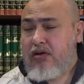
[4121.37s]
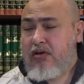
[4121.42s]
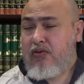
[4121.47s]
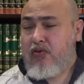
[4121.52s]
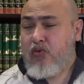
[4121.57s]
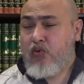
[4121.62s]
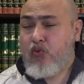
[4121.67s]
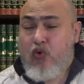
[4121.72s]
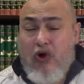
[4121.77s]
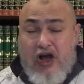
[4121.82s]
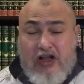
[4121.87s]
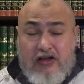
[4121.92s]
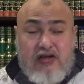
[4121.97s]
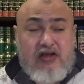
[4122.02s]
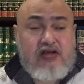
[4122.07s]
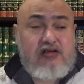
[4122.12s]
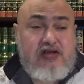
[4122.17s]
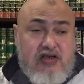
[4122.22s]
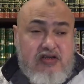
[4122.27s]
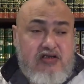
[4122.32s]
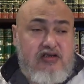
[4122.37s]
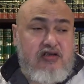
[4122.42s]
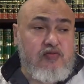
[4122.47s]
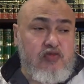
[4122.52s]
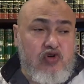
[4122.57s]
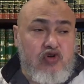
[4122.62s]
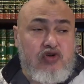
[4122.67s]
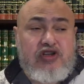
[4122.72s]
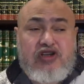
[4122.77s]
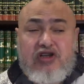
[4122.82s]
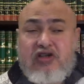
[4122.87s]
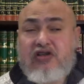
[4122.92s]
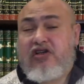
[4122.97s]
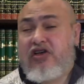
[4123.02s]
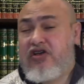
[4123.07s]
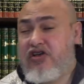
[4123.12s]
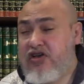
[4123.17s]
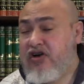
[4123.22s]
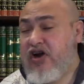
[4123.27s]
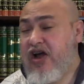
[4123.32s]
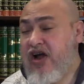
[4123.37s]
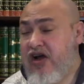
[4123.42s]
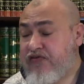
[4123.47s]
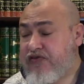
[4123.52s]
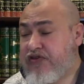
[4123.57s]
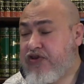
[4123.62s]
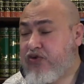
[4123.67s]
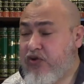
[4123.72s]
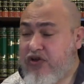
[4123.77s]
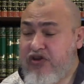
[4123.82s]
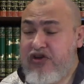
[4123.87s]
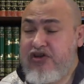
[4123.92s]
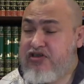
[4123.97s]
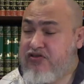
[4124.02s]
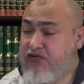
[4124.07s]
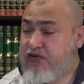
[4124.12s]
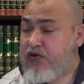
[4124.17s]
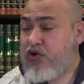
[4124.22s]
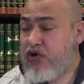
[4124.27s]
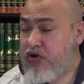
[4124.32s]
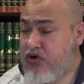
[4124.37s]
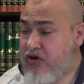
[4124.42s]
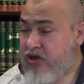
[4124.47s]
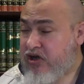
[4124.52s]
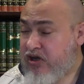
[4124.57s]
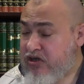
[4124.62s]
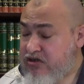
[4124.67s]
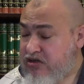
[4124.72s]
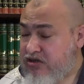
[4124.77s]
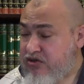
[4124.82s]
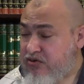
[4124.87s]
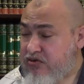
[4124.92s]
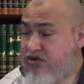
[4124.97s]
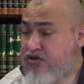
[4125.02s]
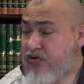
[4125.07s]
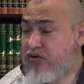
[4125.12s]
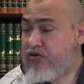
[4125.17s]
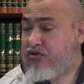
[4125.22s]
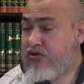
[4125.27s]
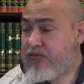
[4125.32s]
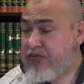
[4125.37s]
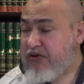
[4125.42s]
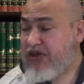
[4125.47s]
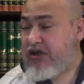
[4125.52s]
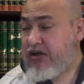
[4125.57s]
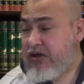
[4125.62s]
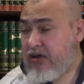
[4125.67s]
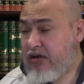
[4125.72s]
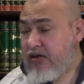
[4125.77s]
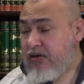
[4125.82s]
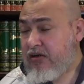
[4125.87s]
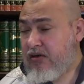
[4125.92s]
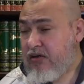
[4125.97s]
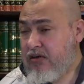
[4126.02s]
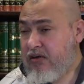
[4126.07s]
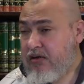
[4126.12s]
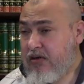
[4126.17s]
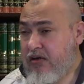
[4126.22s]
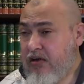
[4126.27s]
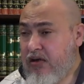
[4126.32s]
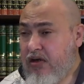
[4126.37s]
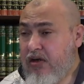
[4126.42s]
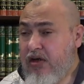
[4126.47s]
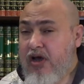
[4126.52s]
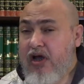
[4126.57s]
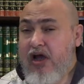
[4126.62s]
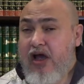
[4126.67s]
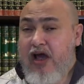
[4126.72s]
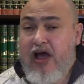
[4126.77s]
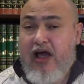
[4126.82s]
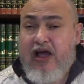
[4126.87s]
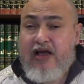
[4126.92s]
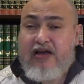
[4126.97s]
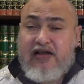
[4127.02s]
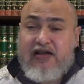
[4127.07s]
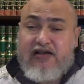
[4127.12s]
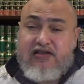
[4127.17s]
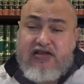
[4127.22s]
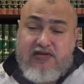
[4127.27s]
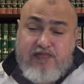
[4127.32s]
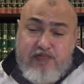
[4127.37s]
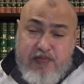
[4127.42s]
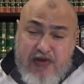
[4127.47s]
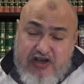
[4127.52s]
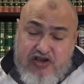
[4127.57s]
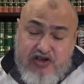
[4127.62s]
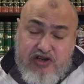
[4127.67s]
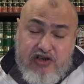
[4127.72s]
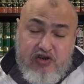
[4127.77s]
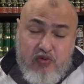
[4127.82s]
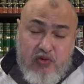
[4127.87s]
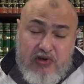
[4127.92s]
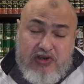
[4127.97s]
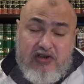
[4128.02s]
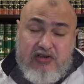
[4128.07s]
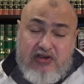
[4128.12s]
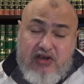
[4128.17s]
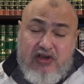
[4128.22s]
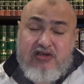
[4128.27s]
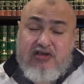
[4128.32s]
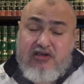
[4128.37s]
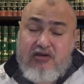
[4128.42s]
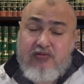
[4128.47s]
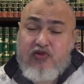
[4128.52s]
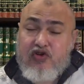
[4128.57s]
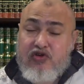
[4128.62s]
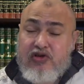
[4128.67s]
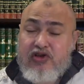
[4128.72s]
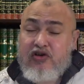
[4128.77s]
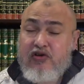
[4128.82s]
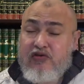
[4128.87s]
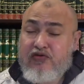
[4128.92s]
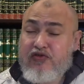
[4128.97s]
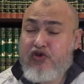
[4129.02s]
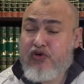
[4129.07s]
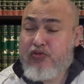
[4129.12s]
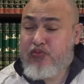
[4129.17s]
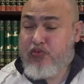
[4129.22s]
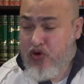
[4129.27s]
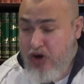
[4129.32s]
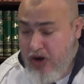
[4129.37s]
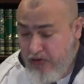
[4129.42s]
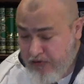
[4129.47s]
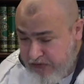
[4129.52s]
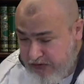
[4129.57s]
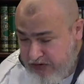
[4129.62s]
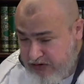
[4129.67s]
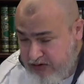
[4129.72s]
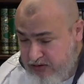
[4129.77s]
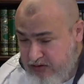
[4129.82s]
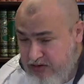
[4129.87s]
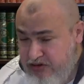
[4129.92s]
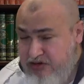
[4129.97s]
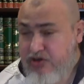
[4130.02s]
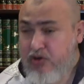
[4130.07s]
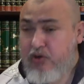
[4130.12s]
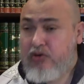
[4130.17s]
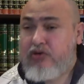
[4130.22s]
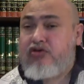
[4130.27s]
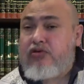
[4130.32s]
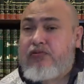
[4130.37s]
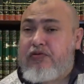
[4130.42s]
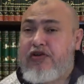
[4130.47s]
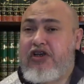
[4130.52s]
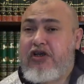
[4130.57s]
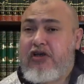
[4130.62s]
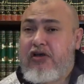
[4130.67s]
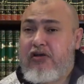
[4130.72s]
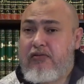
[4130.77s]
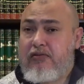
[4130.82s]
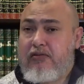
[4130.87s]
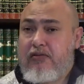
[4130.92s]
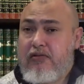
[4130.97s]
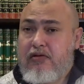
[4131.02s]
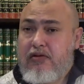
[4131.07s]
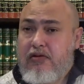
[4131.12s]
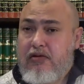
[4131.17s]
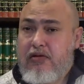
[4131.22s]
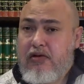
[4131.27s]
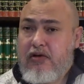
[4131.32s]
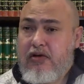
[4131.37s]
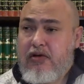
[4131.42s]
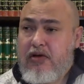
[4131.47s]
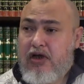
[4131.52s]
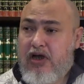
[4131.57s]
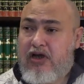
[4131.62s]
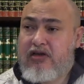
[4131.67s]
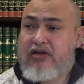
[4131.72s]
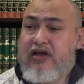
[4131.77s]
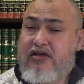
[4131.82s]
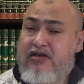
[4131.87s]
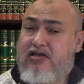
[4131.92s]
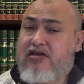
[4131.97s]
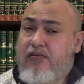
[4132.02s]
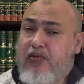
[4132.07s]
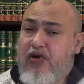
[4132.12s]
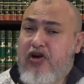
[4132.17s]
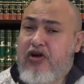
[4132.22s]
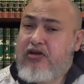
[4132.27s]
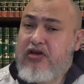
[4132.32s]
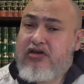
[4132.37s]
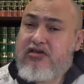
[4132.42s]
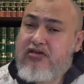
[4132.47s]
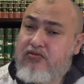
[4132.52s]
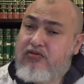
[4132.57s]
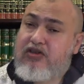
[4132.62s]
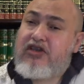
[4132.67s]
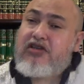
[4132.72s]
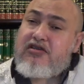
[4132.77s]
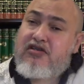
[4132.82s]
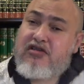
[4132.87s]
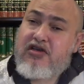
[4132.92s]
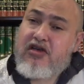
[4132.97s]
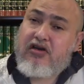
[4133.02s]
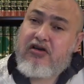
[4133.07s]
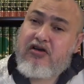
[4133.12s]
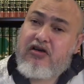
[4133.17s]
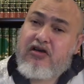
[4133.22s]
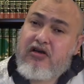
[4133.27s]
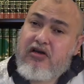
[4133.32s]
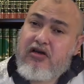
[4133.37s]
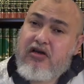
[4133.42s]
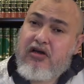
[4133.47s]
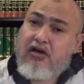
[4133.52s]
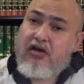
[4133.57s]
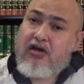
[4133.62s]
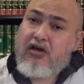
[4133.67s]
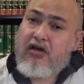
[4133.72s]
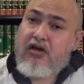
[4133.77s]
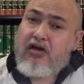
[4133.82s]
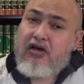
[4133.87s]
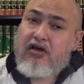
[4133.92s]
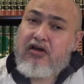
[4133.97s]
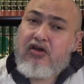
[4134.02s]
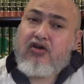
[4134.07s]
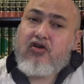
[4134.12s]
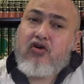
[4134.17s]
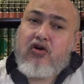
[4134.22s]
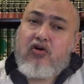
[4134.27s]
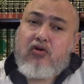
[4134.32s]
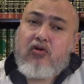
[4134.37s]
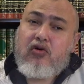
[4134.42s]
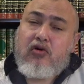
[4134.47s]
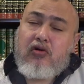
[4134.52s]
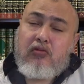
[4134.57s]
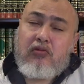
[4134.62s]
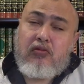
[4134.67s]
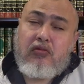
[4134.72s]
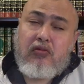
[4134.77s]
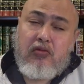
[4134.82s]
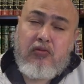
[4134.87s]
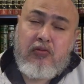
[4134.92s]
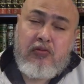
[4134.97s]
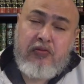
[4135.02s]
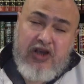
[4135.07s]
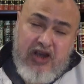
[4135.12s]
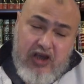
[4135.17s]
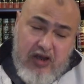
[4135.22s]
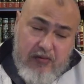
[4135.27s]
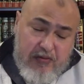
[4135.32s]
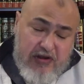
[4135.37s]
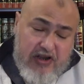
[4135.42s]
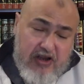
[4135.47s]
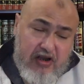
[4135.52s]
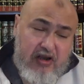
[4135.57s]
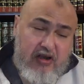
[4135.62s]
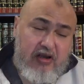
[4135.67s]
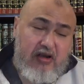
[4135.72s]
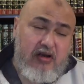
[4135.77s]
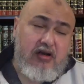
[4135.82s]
what the testimony in the hereafter, whether it's for or against you, is going to be, and especially what the testimony of your prophet is going to be. And that's the part that's really scary. Maybe,